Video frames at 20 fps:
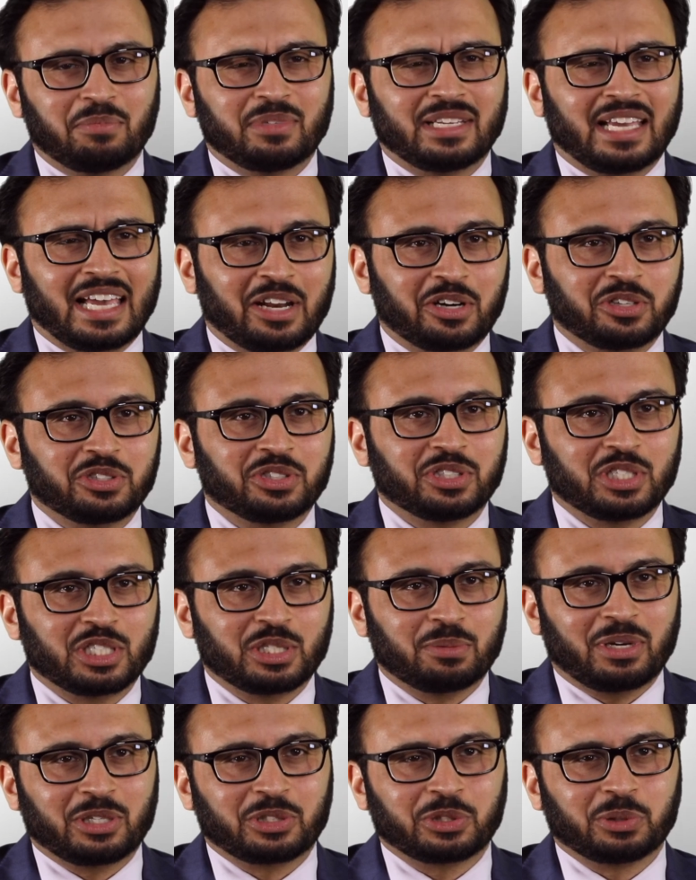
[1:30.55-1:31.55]
MD Anderson is a
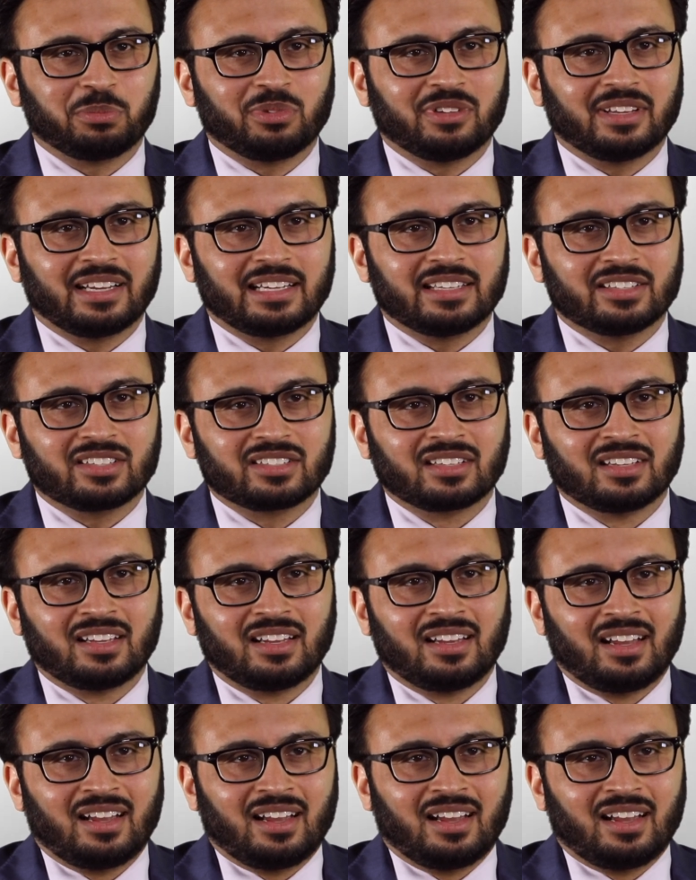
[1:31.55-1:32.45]
special place.